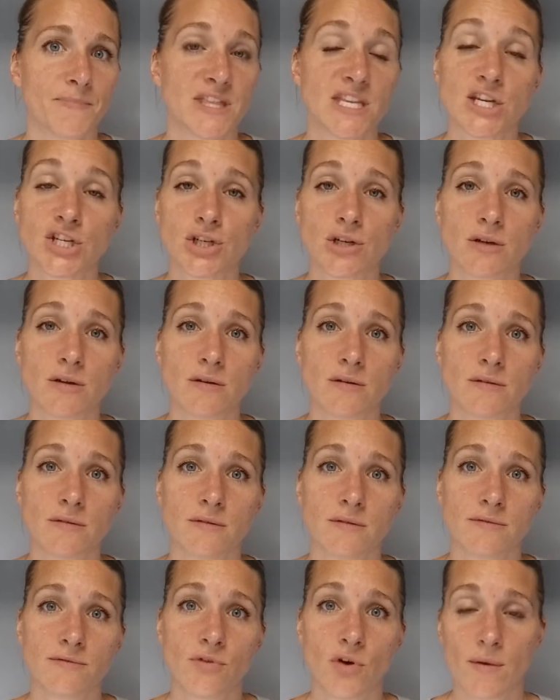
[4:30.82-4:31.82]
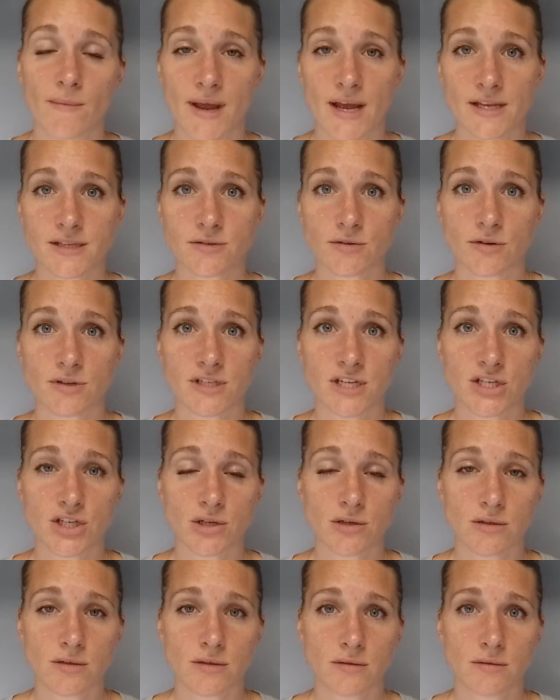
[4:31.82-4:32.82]
digital formats or
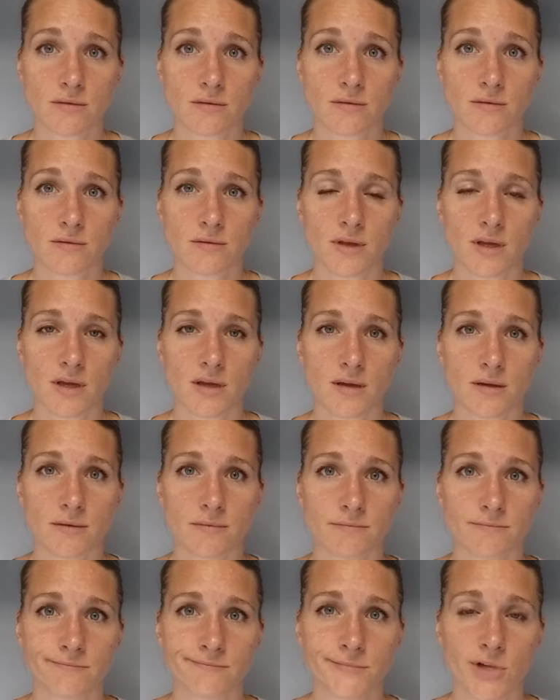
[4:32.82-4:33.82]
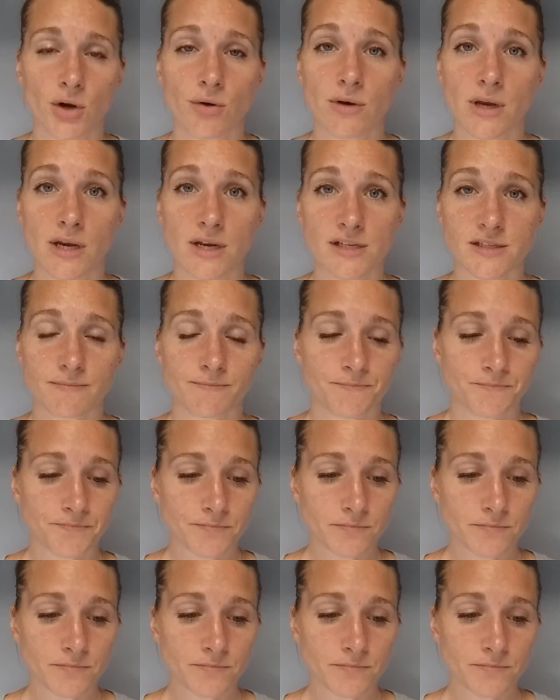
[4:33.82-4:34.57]
digital arenas.